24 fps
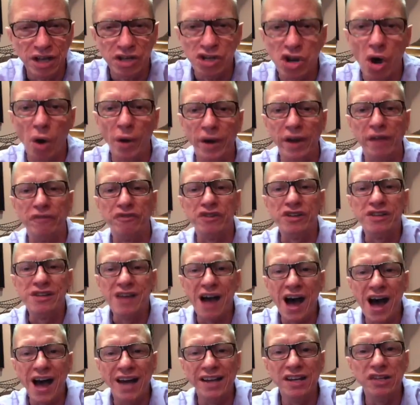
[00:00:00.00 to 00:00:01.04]
No, if
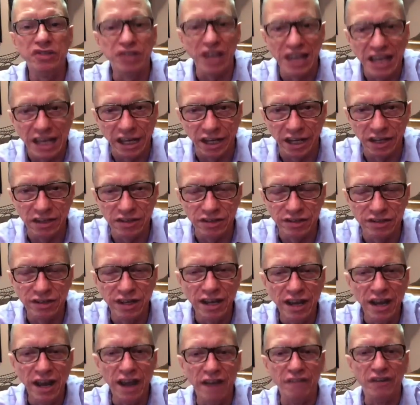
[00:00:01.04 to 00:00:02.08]
God is in it,
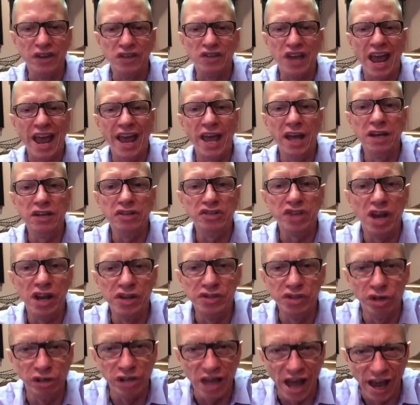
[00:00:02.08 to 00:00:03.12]
if His hand is
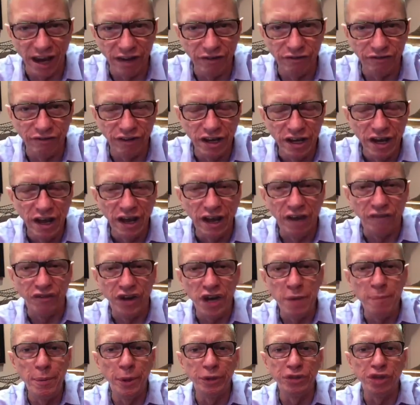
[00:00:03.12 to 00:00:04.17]
on your life, if
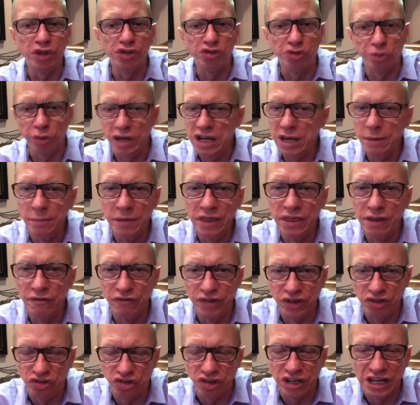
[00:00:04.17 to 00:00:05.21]
He put the dream and the
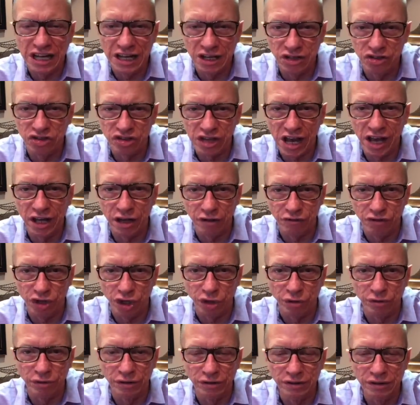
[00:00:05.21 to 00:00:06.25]
vision inside of
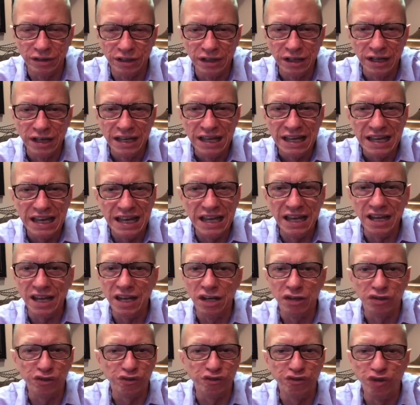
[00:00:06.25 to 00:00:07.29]
you, it
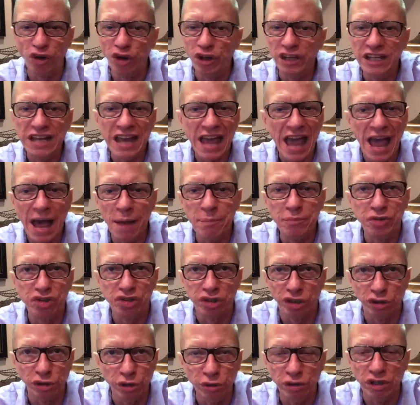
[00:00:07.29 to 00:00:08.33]
is fully,
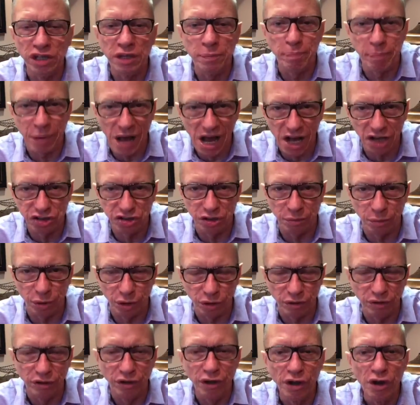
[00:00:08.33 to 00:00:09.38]
absolutely possible
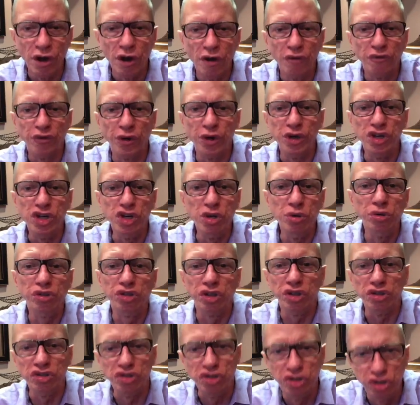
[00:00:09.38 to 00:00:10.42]
for you
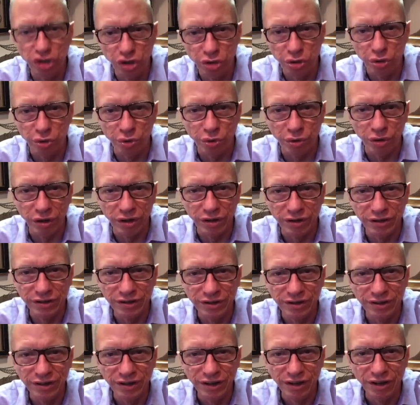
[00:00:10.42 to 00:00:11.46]
to do
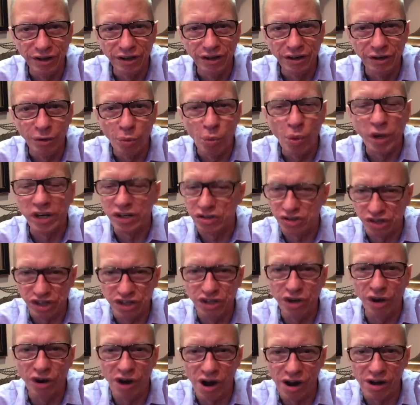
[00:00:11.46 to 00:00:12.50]
what is in
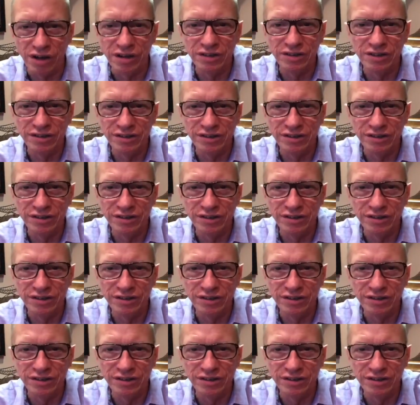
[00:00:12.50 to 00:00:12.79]
your heart.